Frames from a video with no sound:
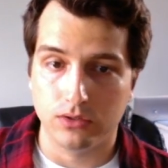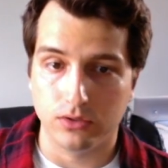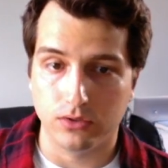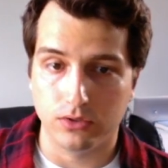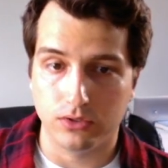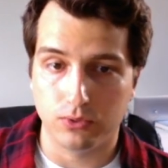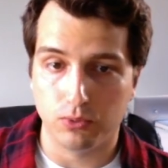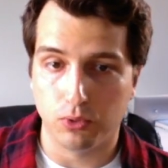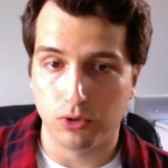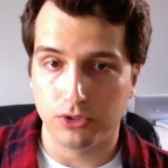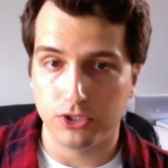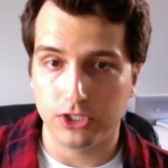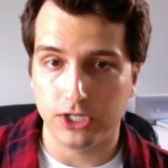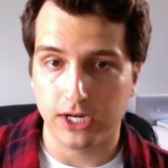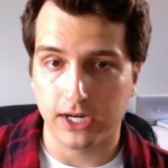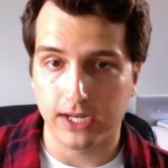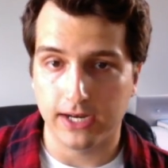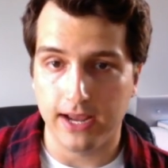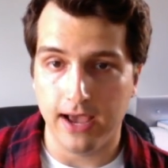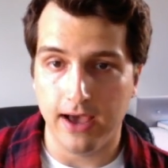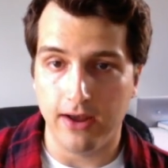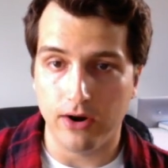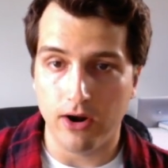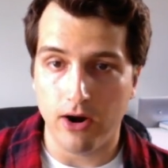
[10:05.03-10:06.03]
it's worth checking
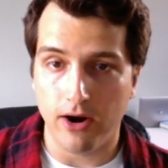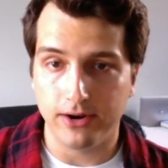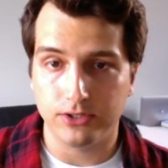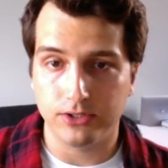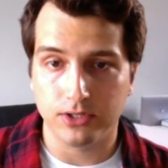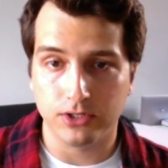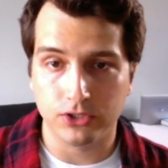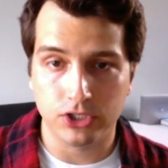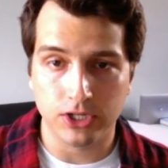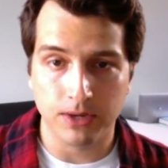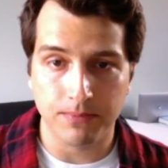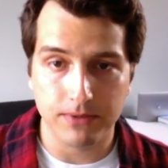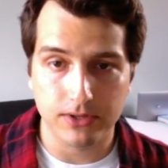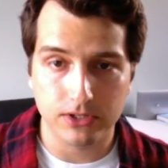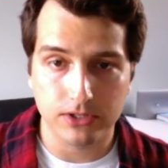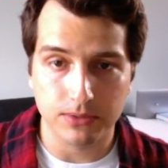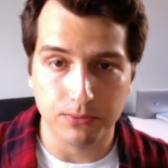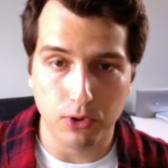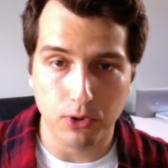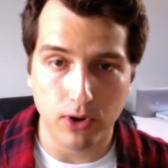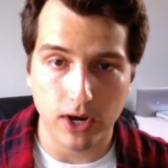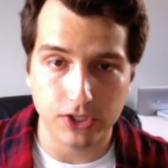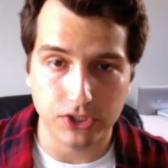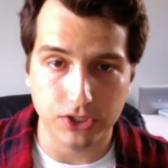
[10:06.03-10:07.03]
out. All right, so let's jump into some
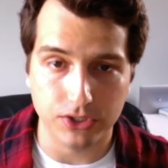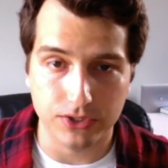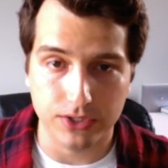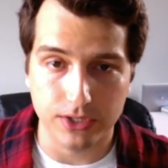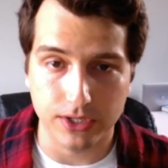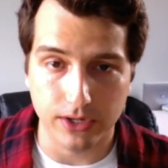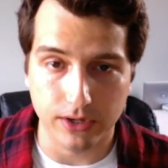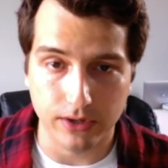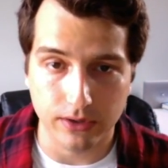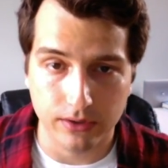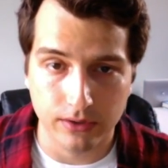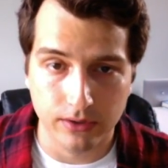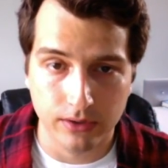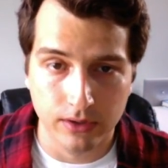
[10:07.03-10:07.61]
questions here.